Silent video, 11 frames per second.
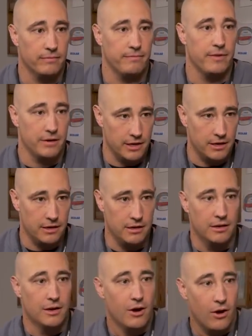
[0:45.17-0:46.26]
Very good.
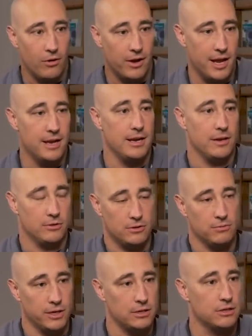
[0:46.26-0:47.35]
Okay, and now
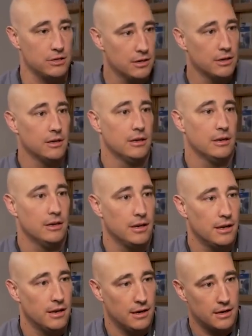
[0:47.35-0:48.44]
switch.
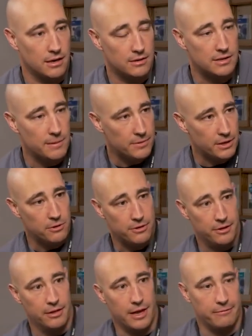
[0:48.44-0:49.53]
And now same thing with
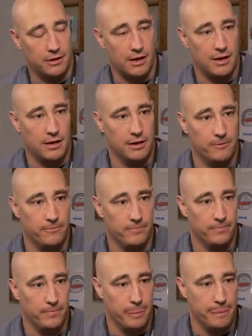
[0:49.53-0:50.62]
the left eye.
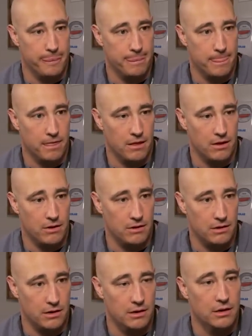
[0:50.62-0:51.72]

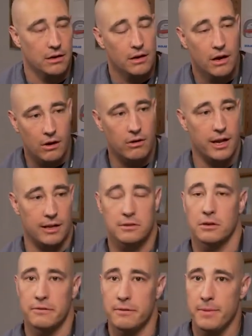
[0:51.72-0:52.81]
Good. Okay,
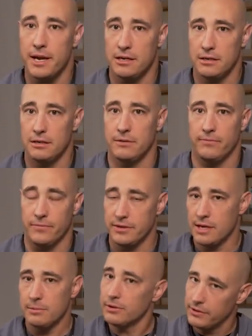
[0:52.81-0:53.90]
so if a patient is
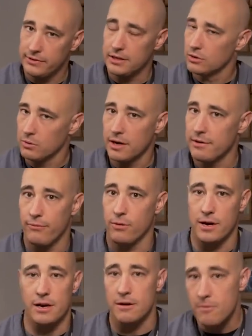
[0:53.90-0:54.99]
able to see
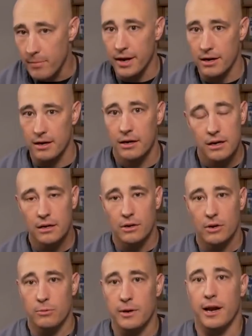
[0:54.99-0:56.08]
20/40 or better,
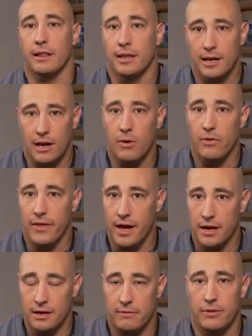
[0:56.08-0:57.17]
we kind of let it go at
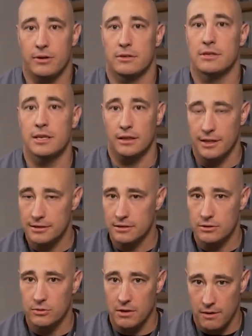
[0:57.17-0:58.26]
that. If they're seeing less
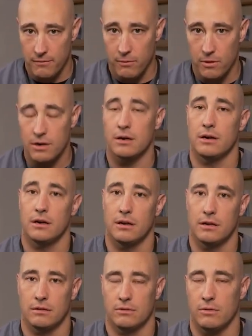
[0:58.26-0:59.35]
than
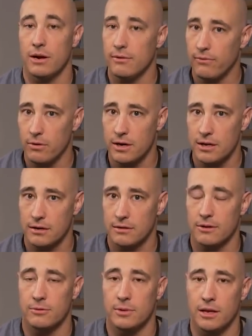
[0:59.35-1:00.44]
20/40,
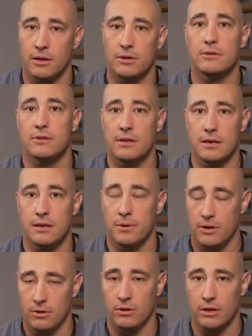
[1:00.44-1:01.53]
excuse me, I'll use the
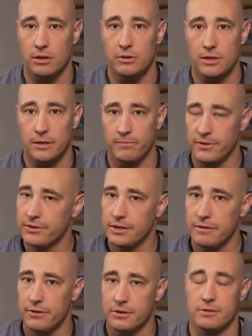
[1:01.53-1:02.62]
pinhole occluder to see
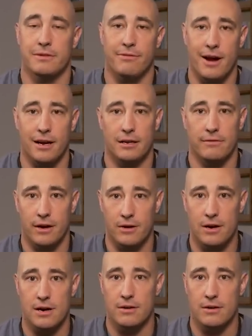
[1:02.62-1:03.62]
if there's a refractive error